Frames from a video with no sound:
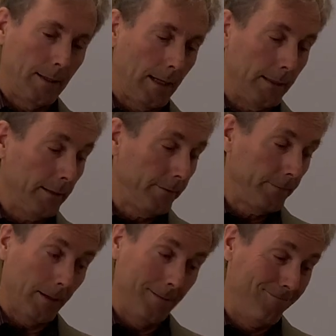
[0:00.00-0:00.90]
I guess
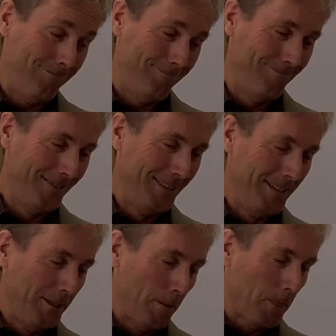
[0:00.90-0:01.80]

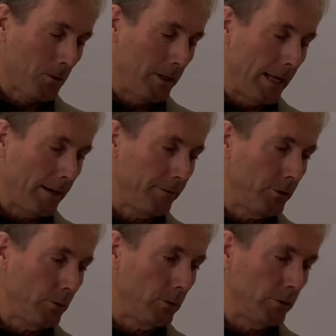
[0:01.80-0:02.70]
we're going to
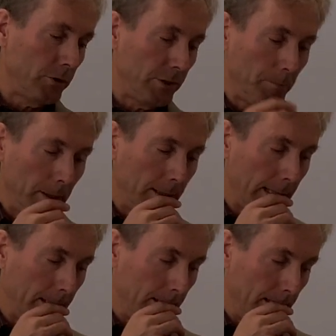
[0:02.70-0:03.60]
have to simply
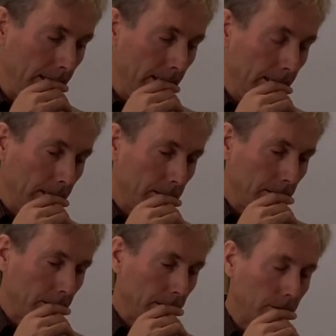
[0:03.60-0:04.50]
then
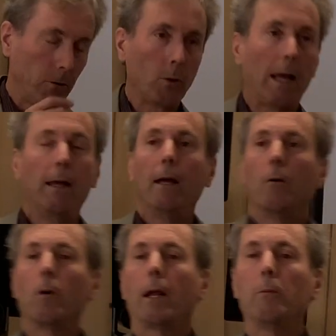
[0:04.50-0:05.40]
conclude,
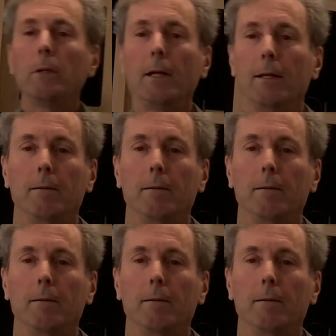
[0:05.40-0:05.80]
what I really